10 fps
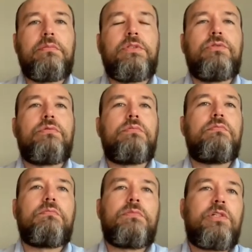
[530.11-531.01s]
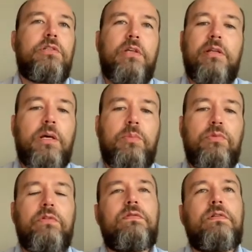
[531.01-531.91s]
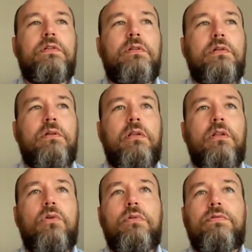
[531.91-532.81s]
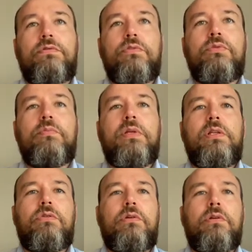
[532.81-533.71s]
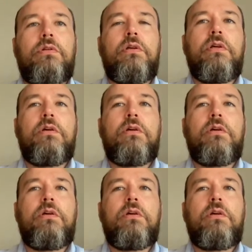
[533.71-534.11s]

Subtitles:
you just end up with a lower throughput, meaning you can